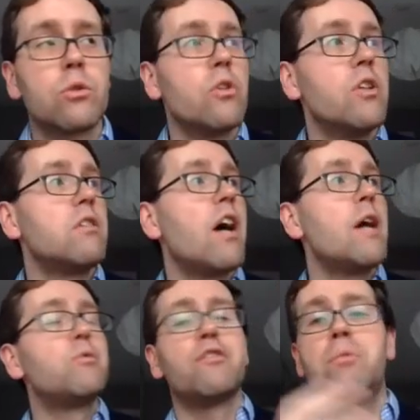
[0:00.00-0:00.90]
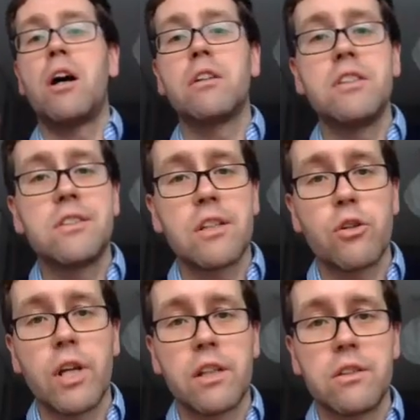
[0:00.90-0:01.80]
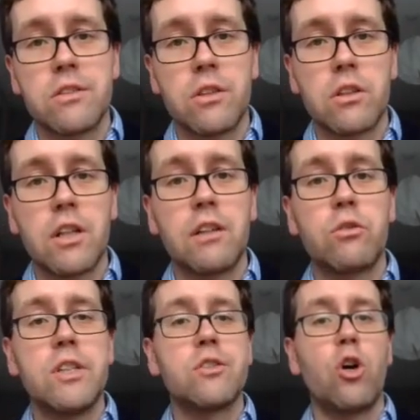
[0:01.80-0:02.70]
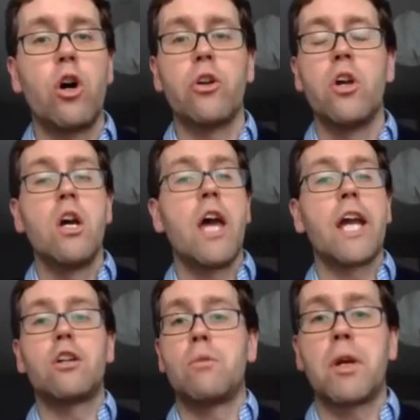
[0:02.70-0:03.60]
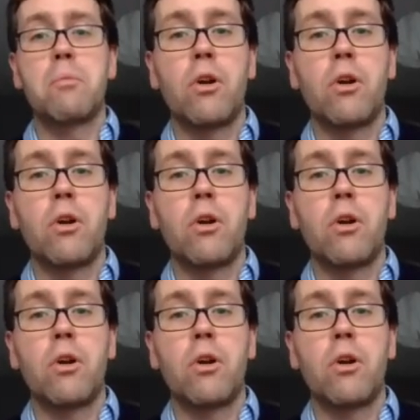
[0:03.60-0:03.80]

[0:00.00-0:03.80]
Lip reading: or the types of parties that you get in certain countries on economic